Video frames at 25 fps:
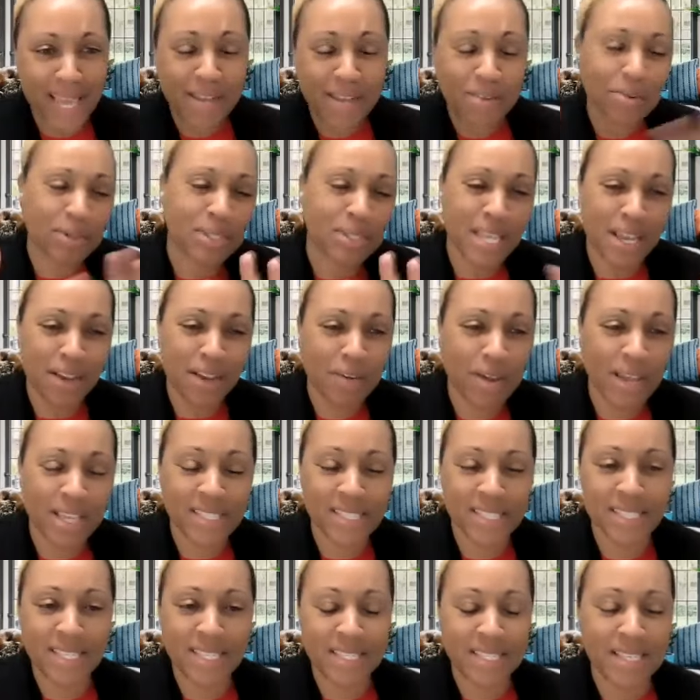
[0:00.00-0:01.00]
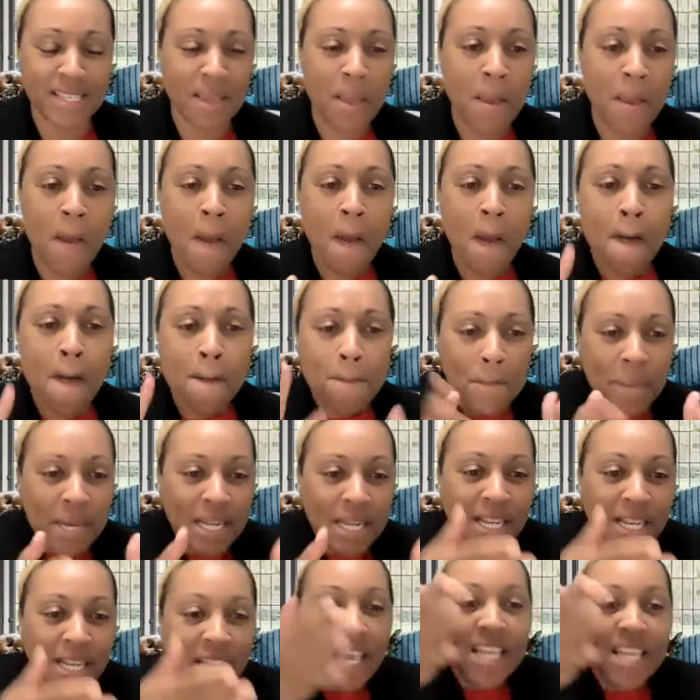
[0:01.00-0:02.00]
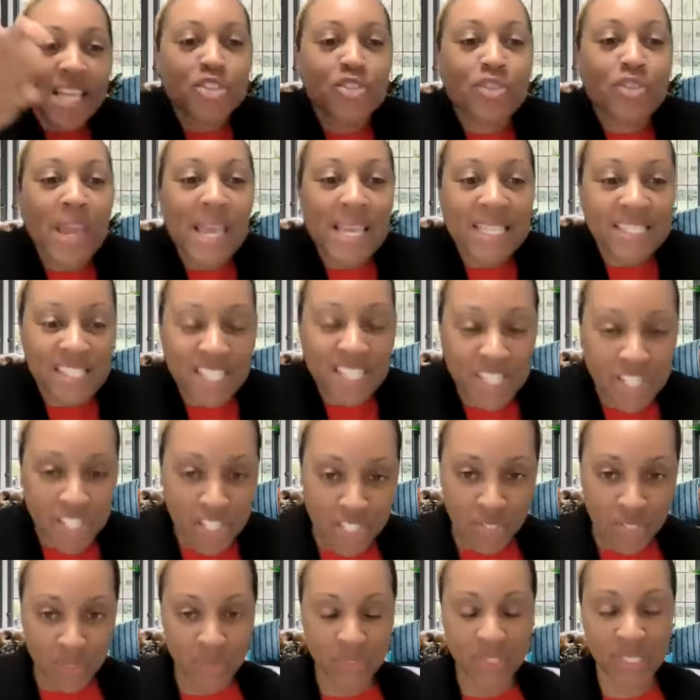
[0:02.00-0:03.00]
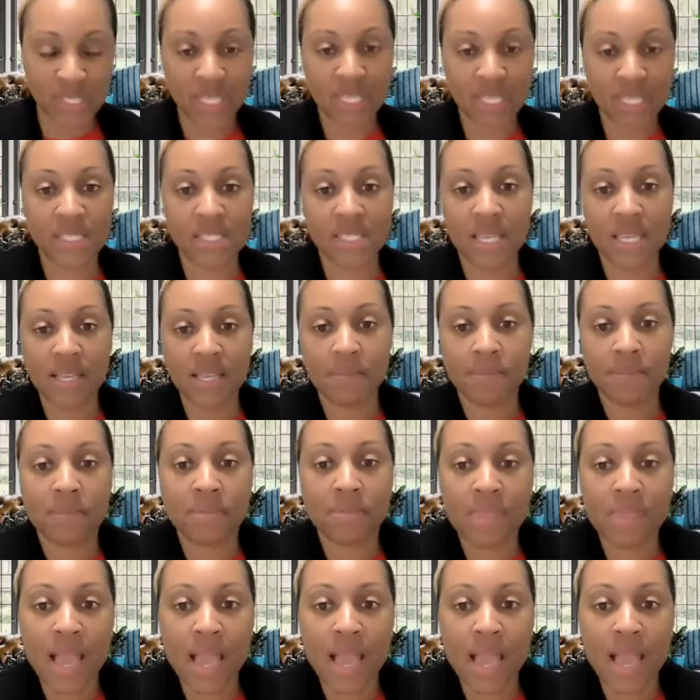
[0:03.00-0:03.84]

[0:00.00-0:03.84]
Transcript: I don't want to say crazy season, but a transitional season.